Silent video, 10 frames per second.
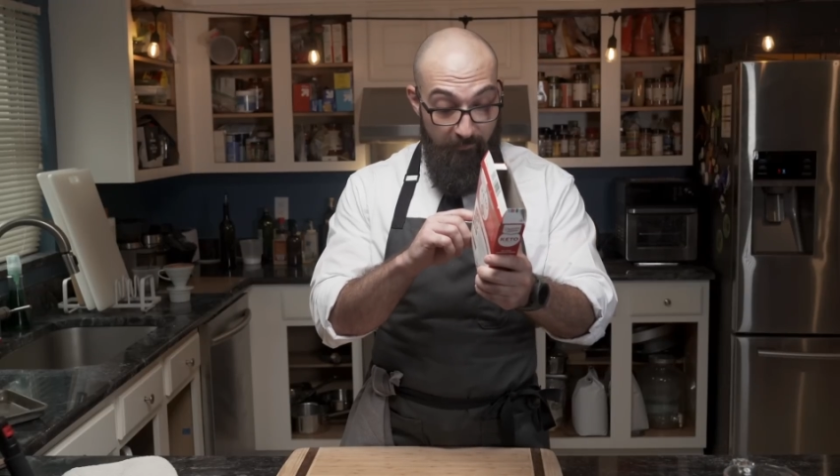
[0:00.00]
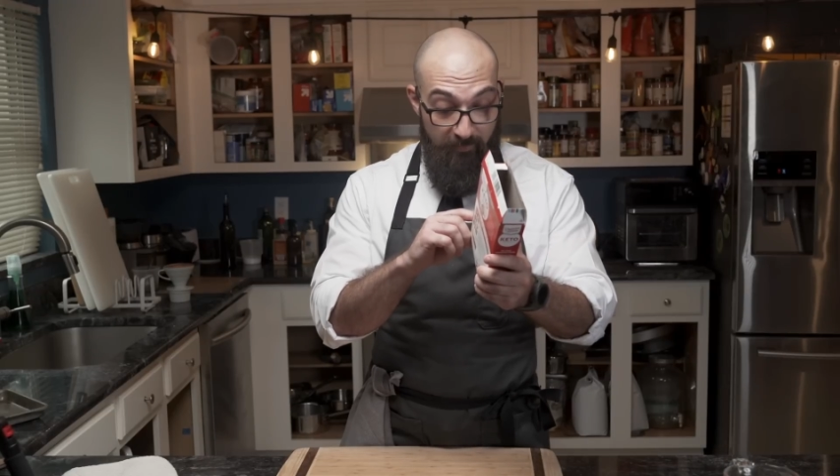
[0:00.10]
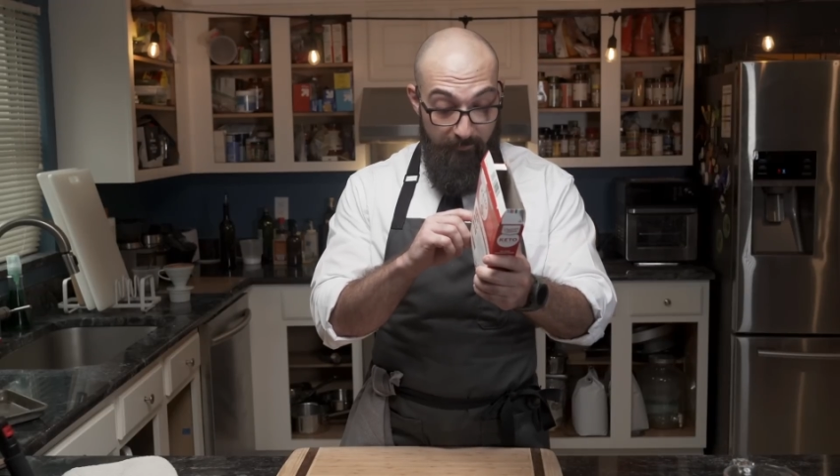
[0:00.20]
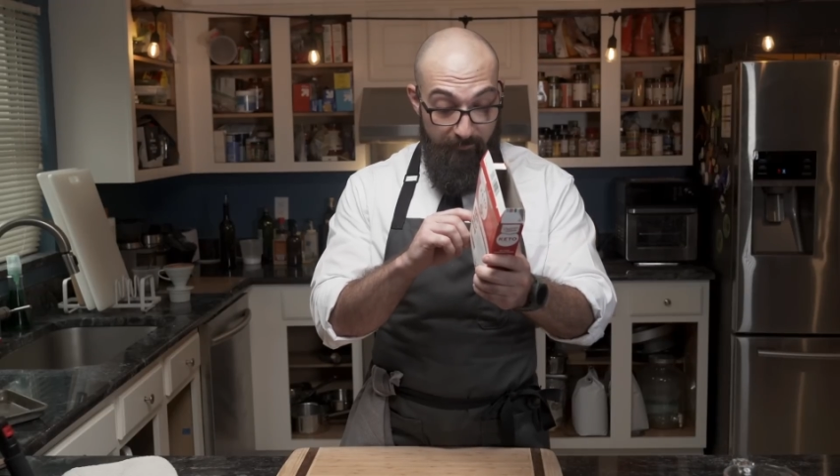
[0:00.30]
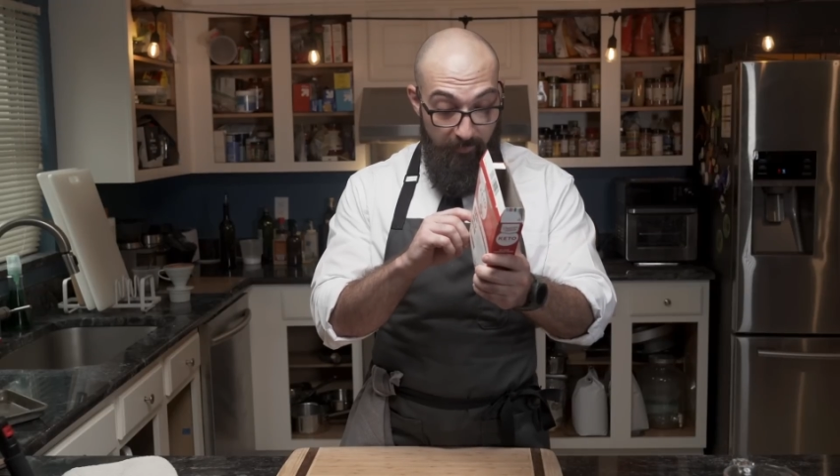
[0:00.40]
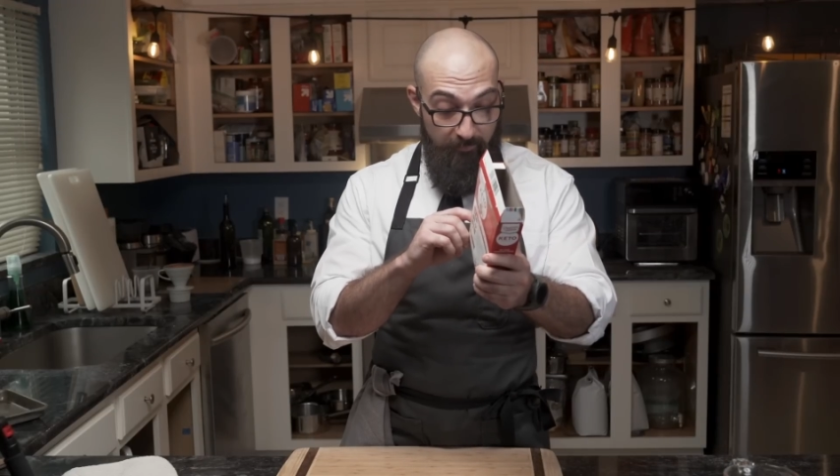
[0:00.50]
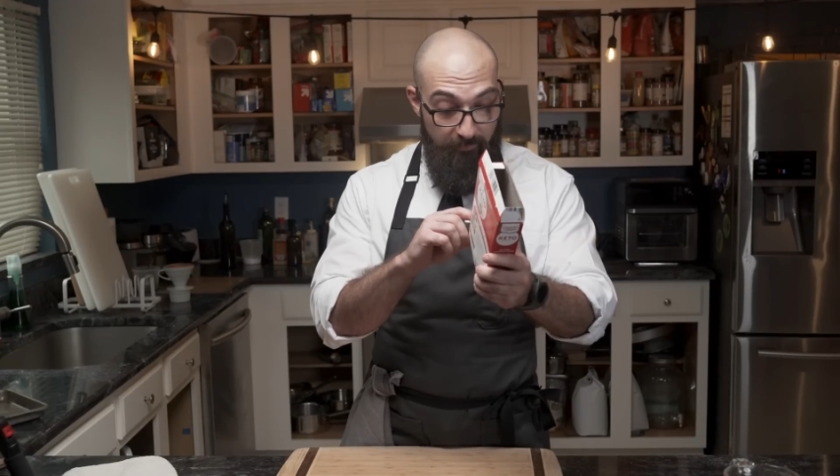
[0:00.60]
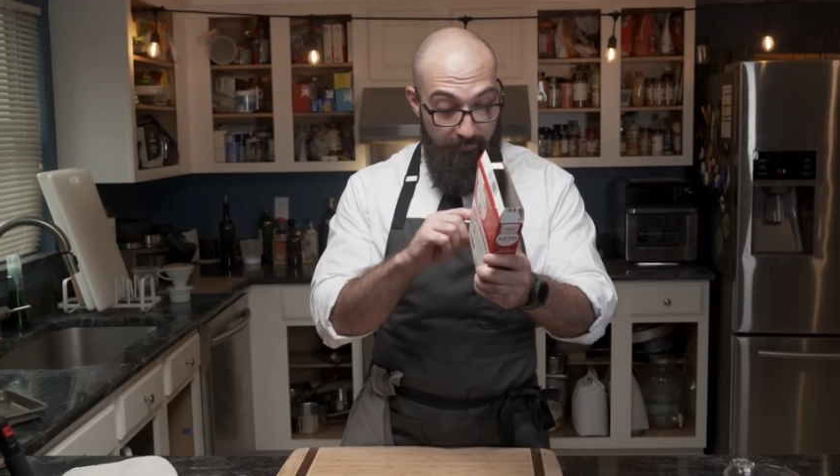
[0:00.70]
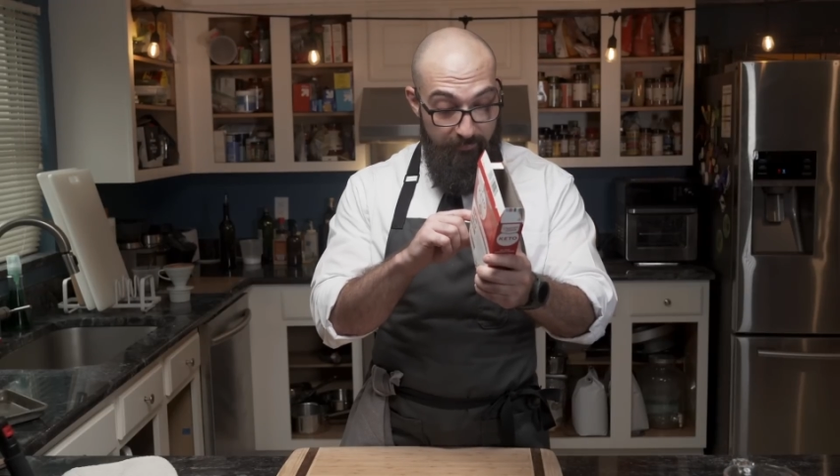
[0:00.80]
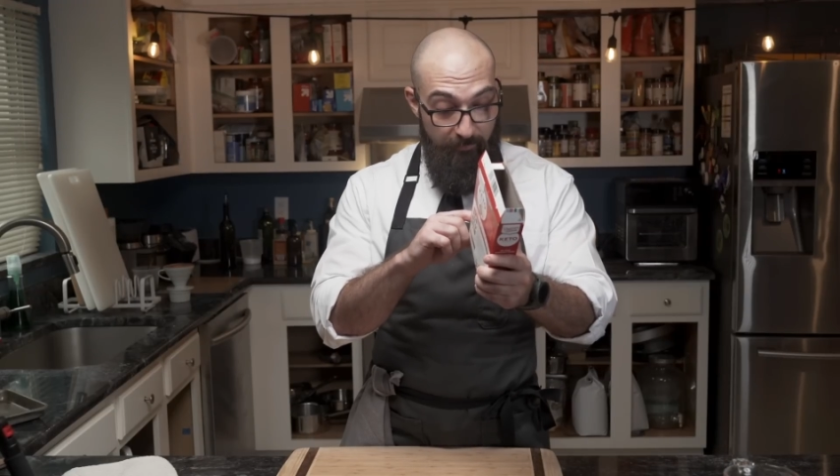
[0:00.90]
cream of
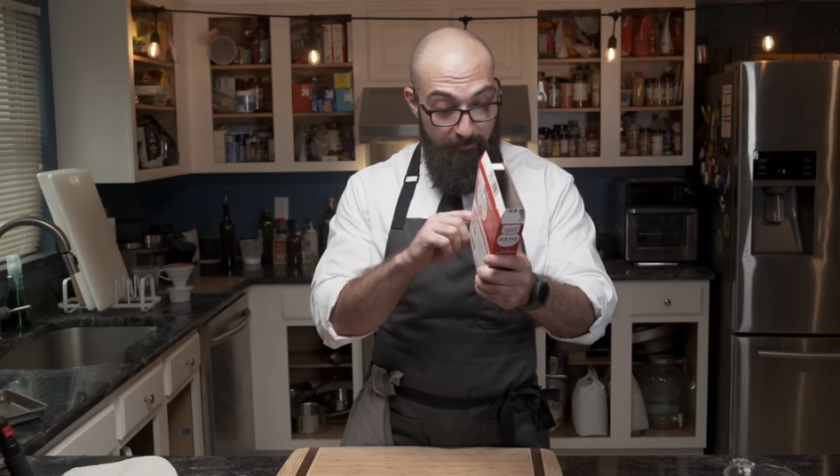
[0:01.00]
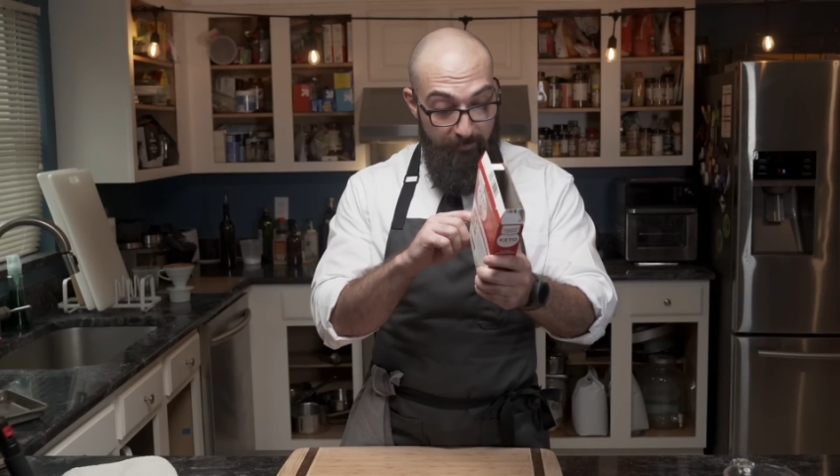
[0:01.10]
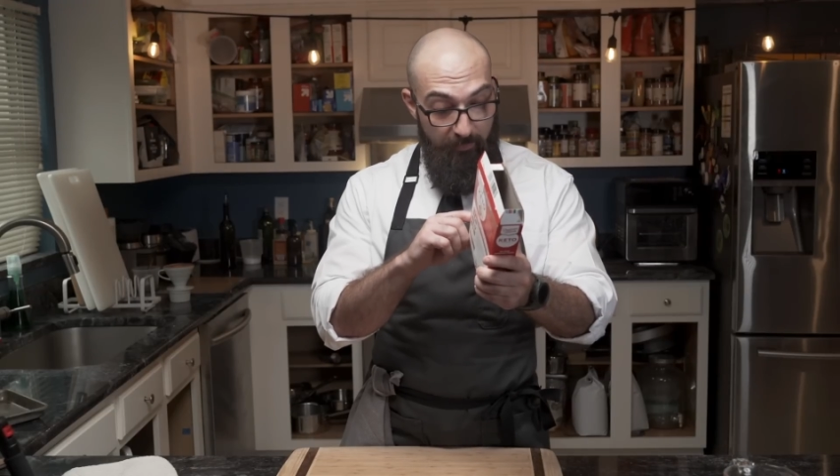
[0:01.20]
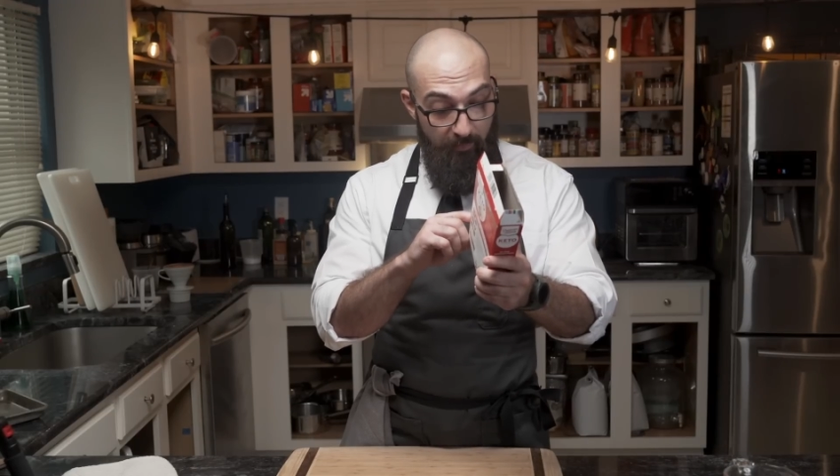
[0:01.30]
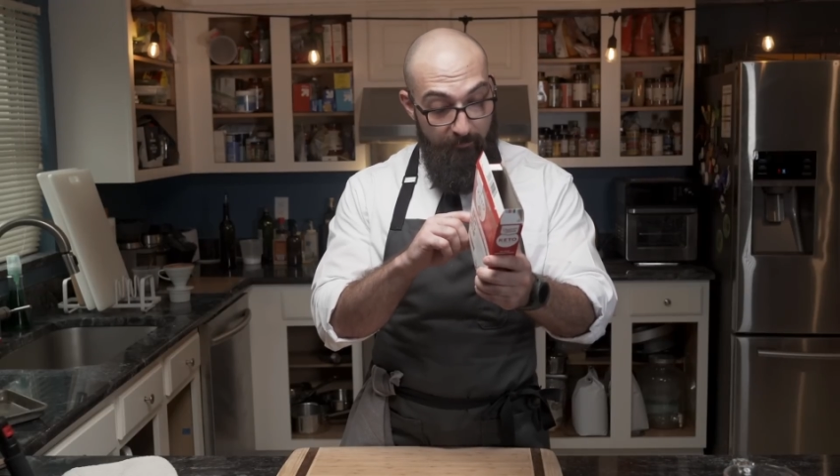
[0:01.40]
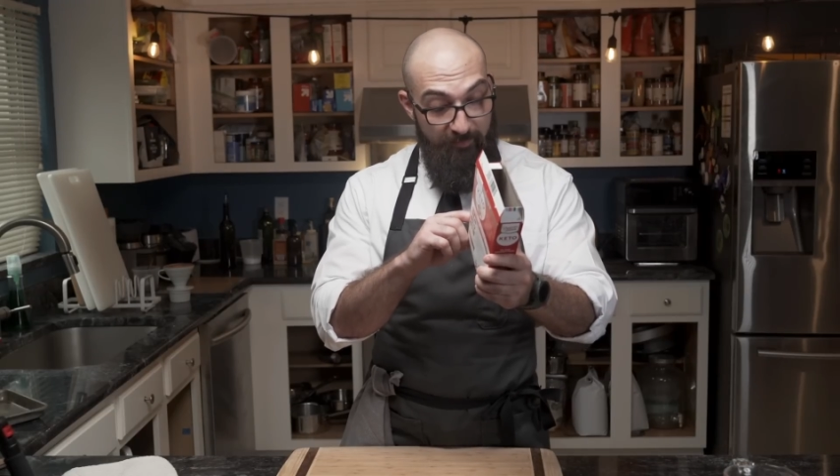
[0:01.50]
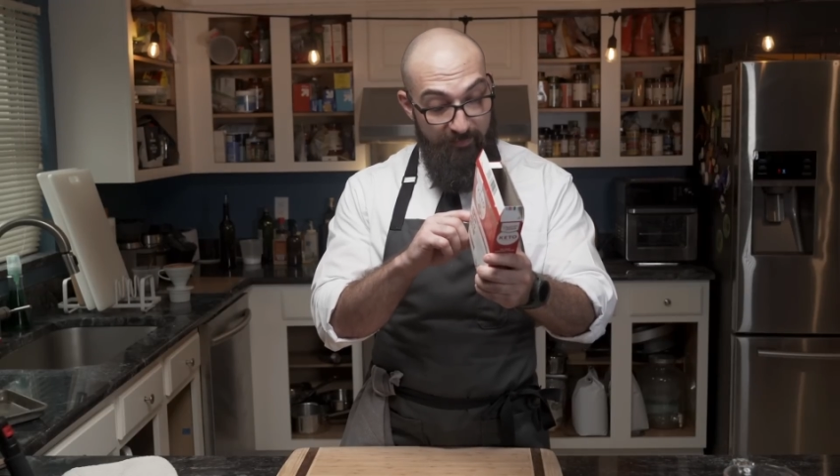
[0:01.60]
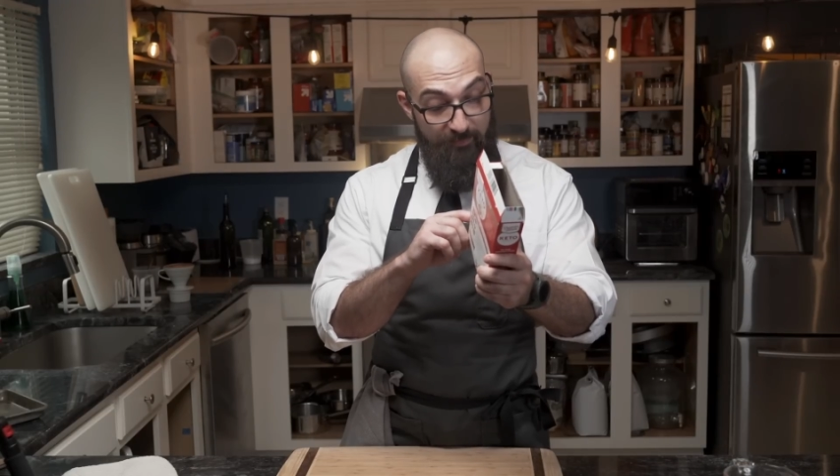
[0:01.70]
tartar, sodium bicarbonate,